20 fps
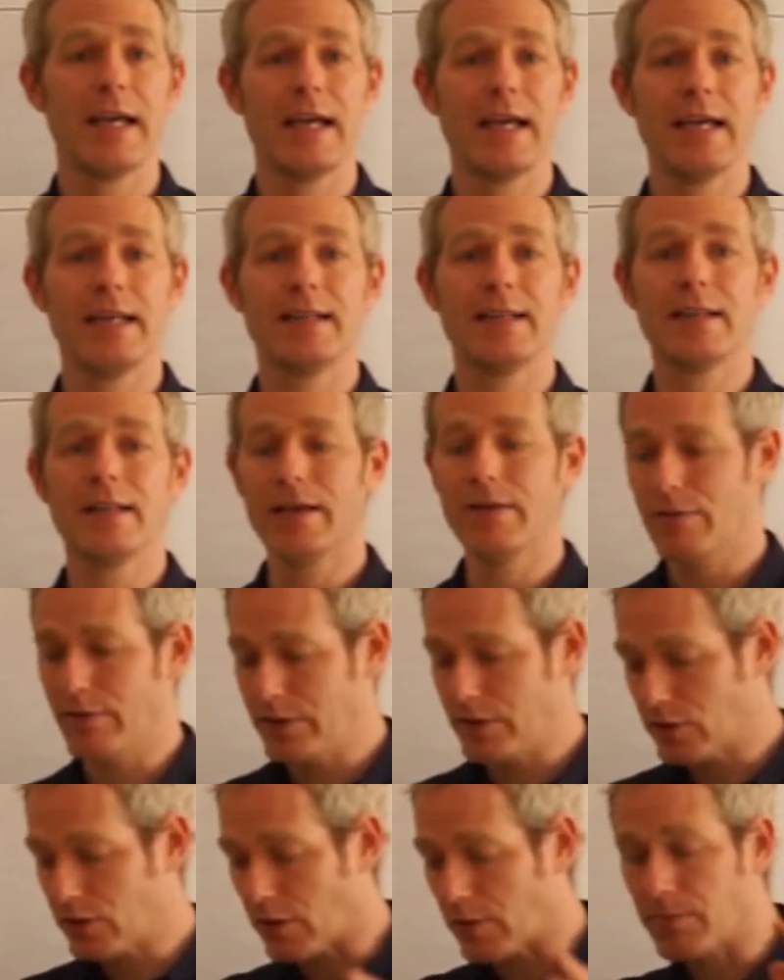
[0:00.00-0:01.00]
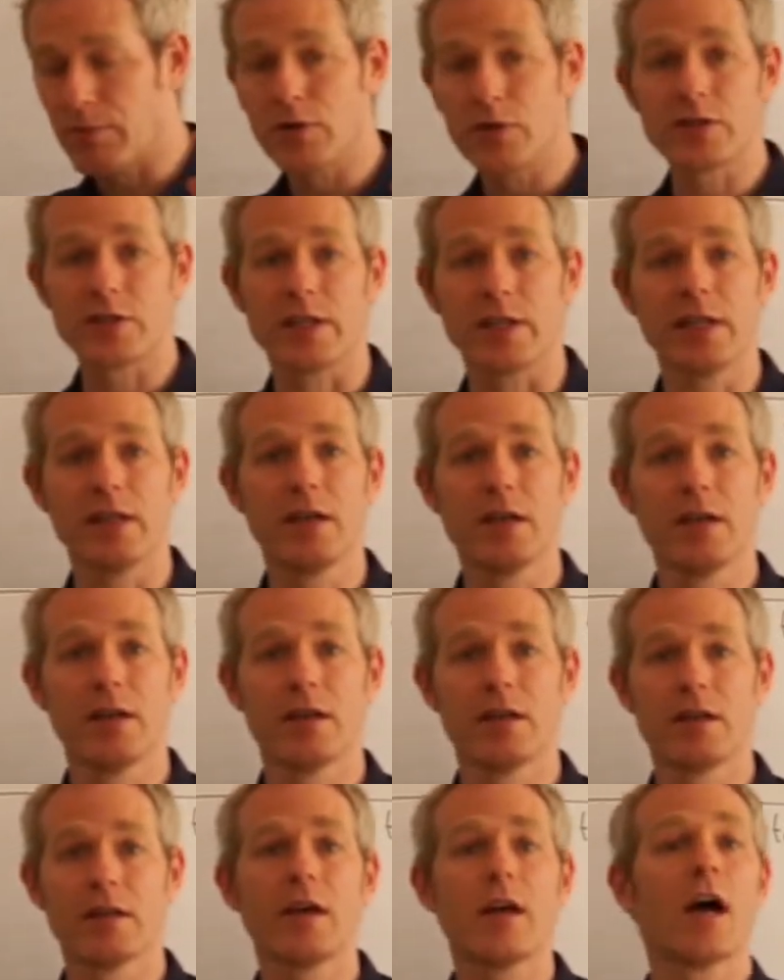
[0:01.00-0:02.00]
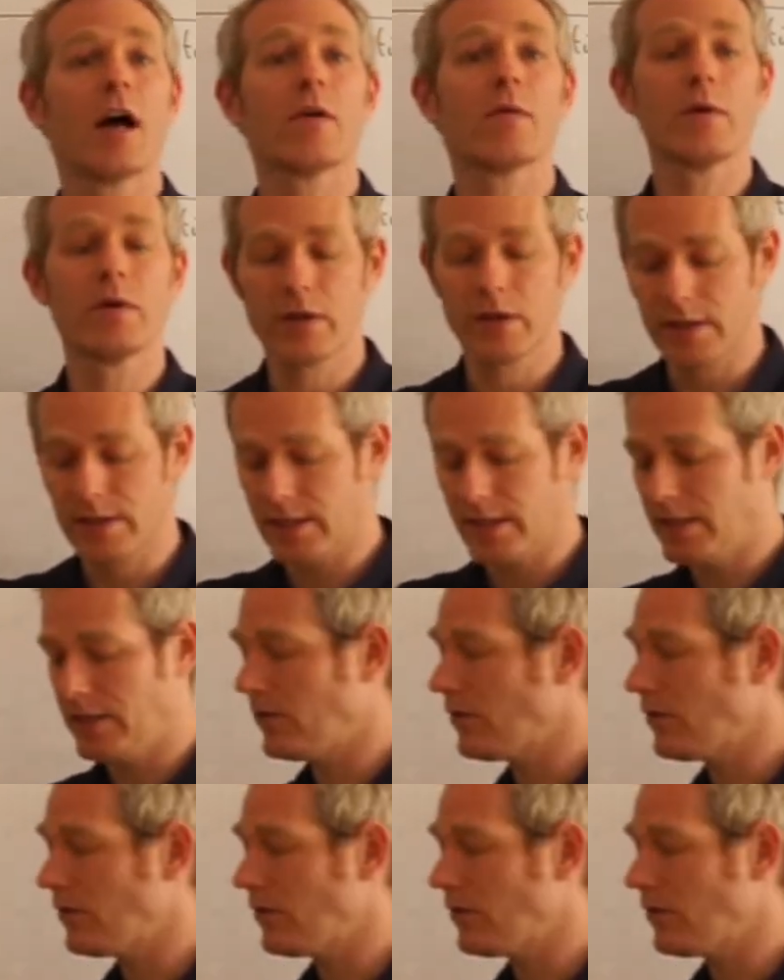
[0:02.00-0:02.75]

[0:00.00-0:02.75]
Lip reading: if we stop pushing, the car will continue